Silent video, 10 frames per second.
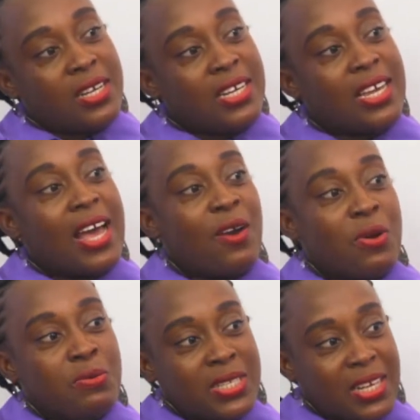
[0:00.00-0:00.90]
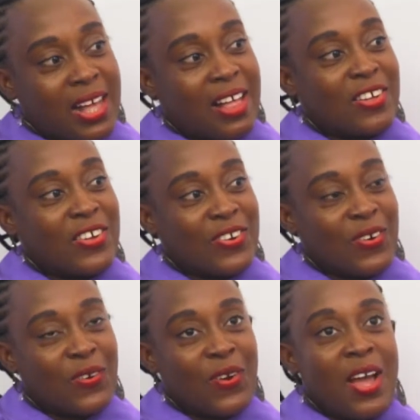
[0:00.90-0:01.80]
Yeah, whimsical,
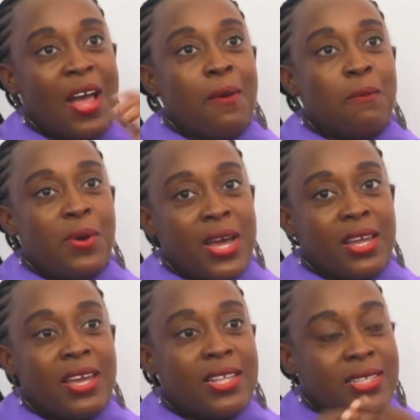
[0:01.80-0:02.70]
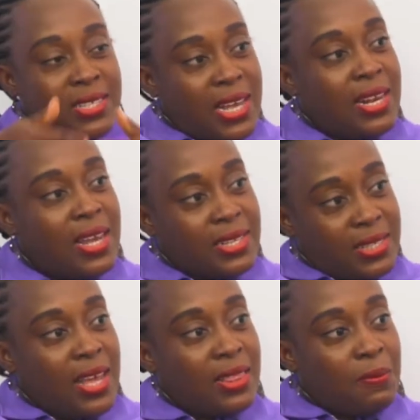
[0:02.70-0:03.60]
But it said it's
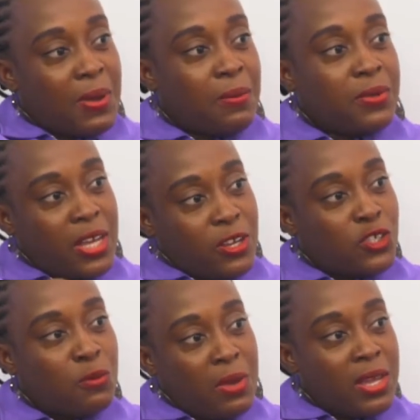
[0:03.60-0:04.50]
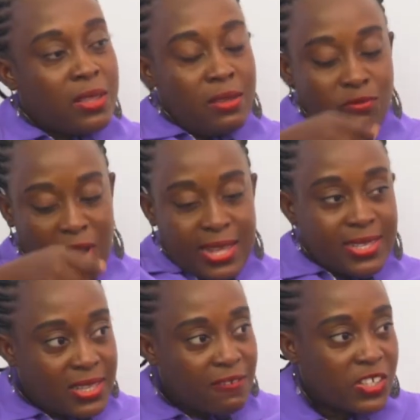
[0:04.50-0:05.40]
there in the Bible that you should write
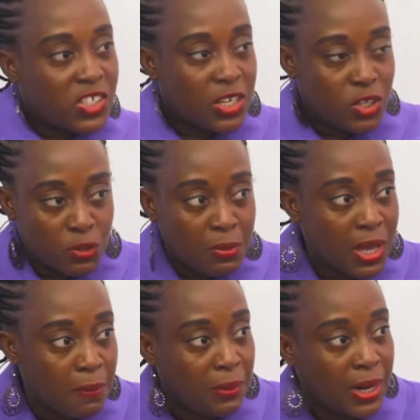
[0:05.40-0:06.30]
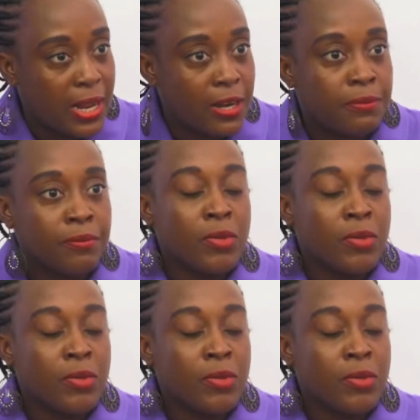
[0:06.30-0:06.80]
the vision. You should make it plain.